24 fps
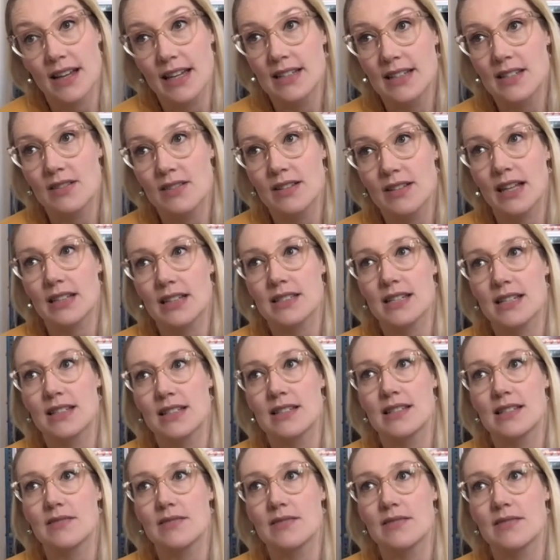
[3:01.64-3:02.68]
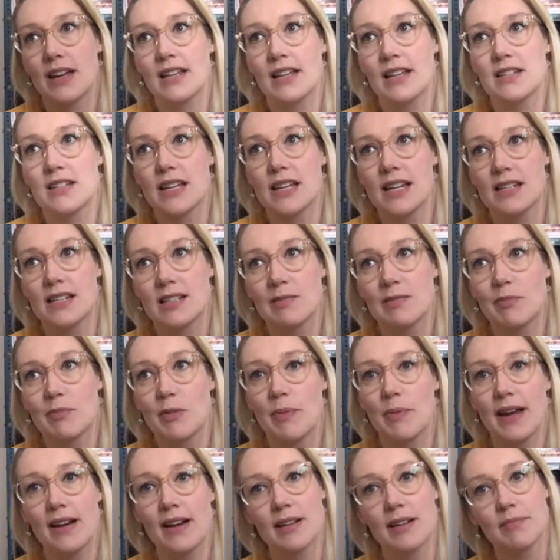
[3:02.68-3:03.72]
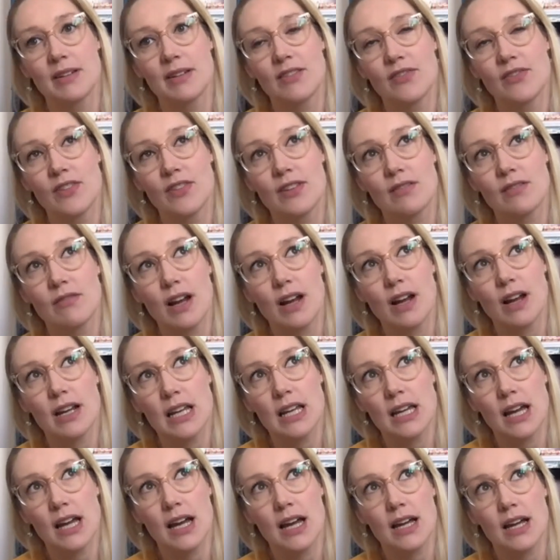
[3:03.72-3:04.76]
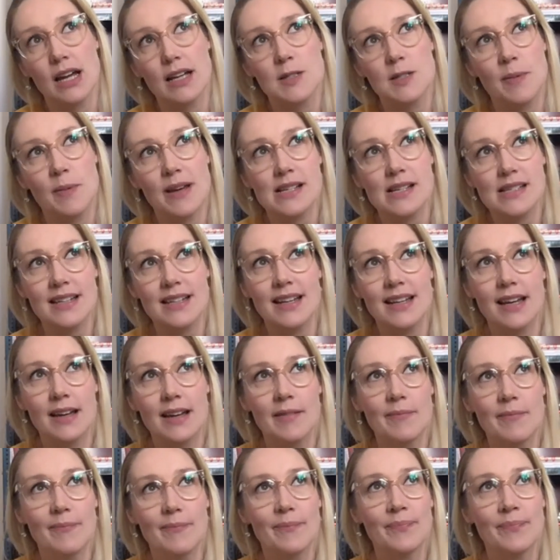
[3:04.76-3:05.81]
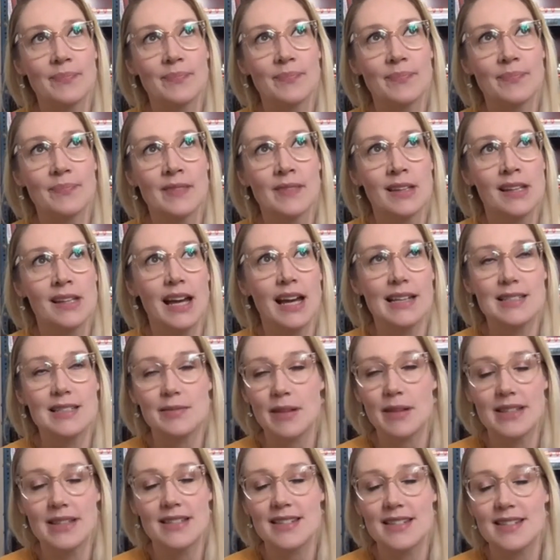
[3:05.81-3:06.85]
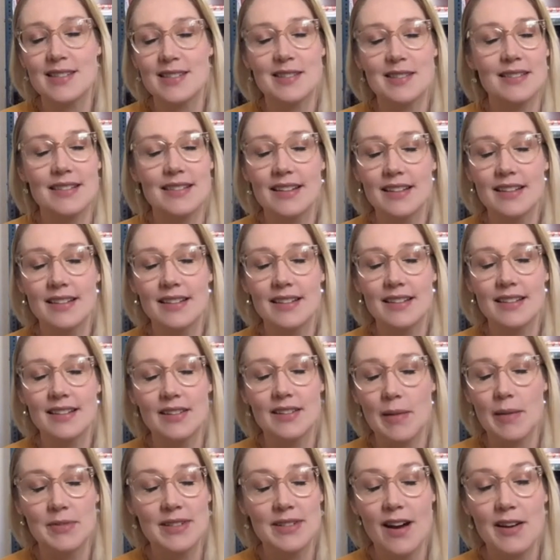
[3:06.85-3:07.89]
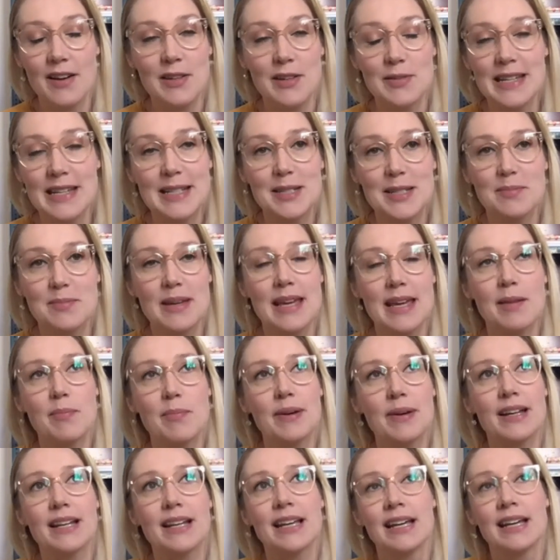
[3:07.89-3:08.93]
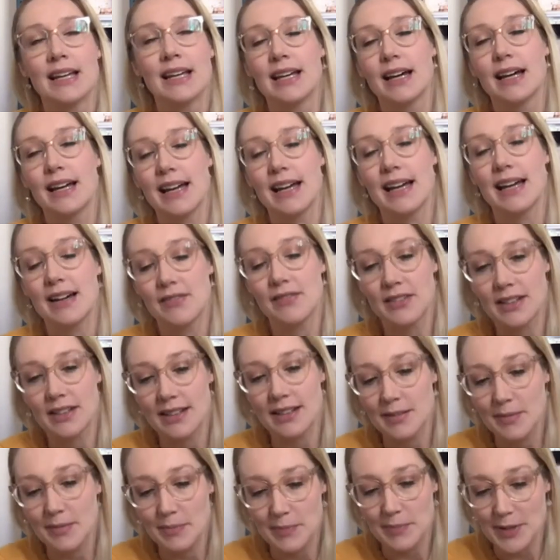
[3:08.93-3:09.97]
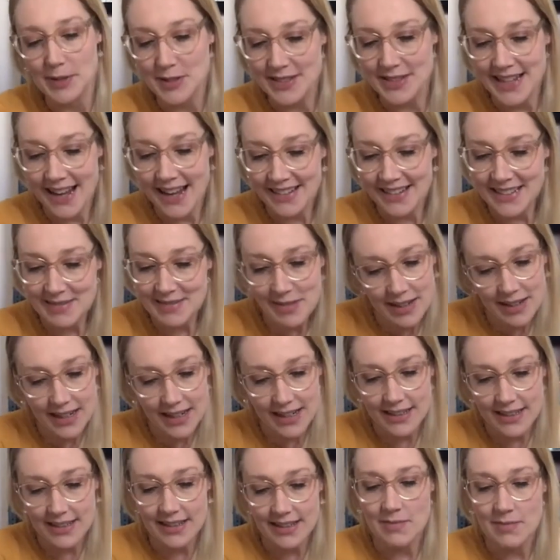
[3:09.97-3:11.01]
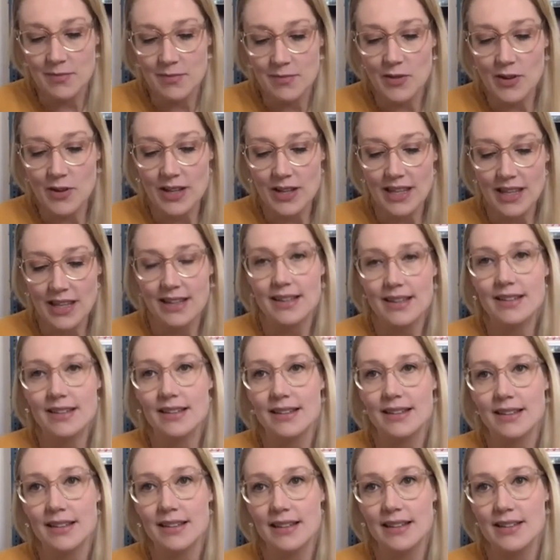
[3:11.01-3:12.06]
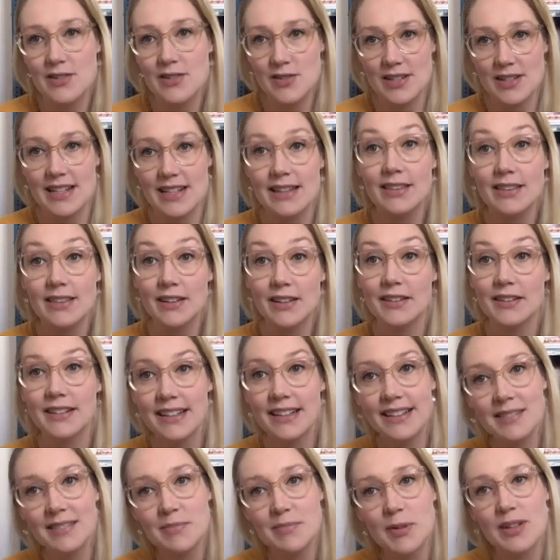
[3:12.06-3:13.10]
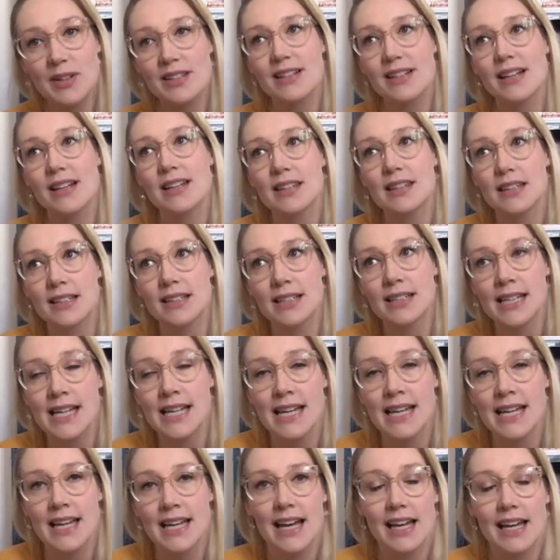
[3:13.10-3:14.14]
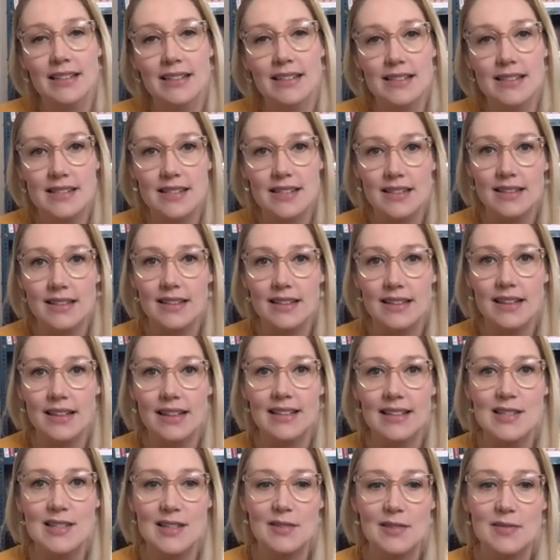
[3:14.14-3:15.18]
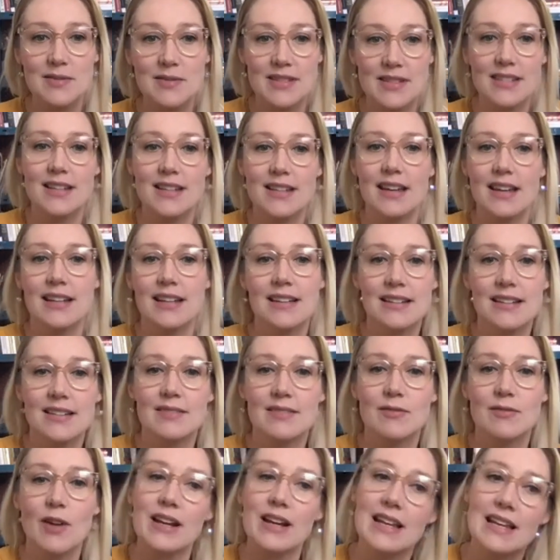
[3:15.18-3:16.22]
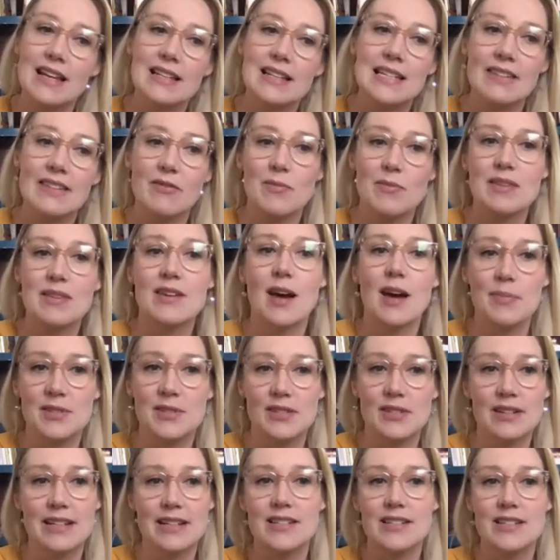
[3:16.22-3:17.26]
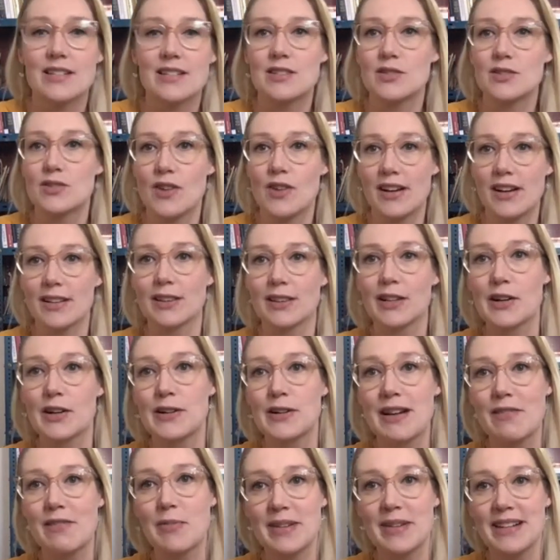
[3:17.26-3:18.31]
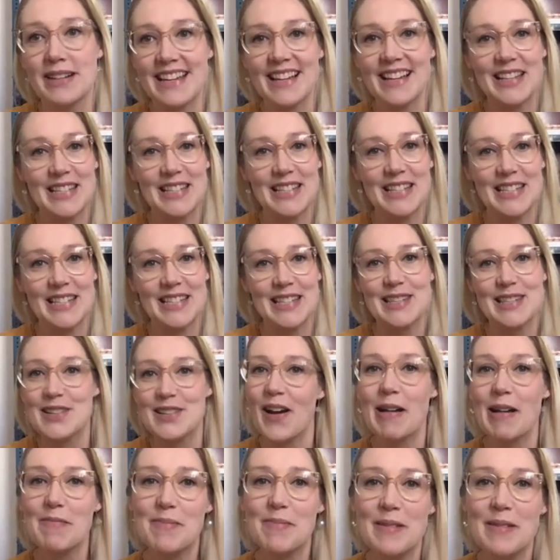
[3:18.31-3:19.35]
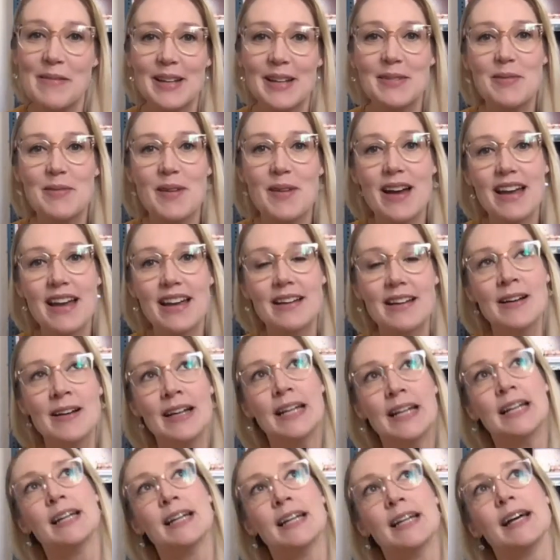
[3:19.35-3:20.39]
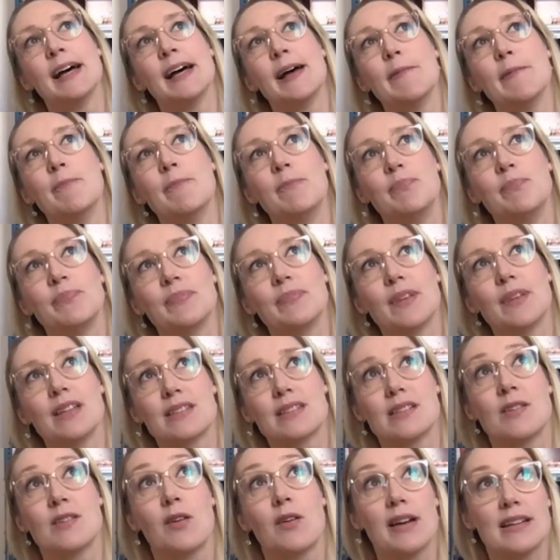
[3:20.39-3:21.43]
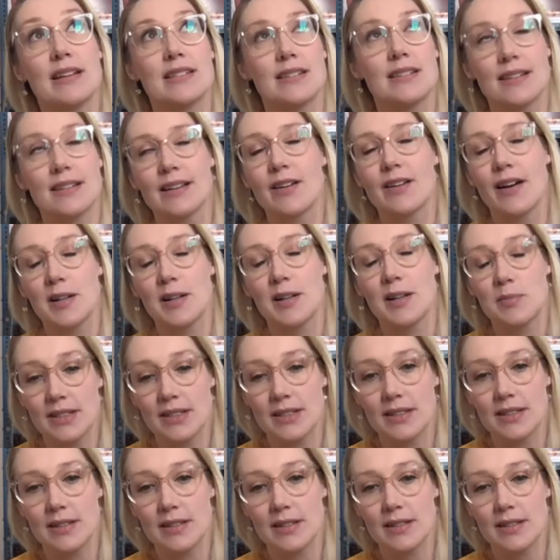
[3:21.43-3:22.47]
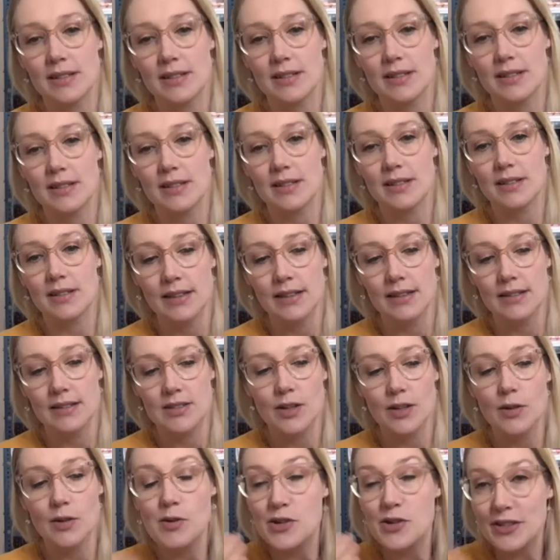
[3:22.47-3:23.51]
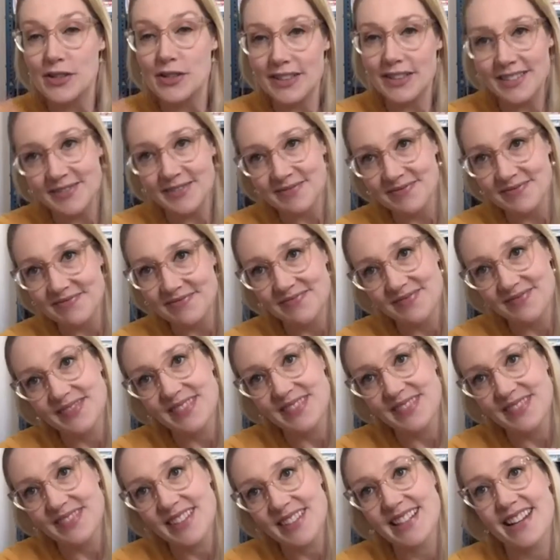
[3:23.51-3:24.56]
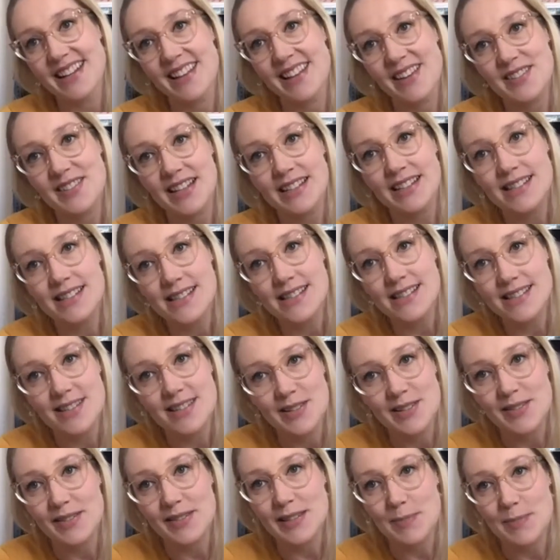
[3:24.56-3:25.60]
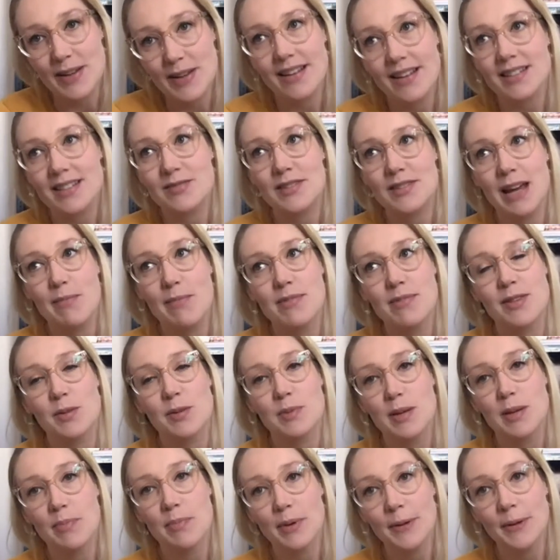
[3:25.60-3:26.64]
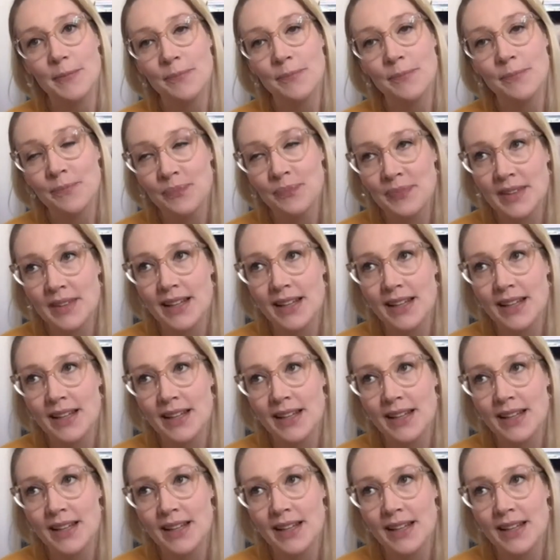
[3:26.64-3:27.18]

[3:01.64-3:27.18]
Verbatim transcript: so in that sense, my education prepared me for the writing aspect. Um, as of, I mean, this isn't, I'm not unique to me, but I have a personality where I, I'm really interested in learning more than anything, and and so design writing has given me the opportunity to try to learn everybody else's job in a way. Um, it's, nor it's incredibly uh, social in another sense. You do spend lots of time with other people.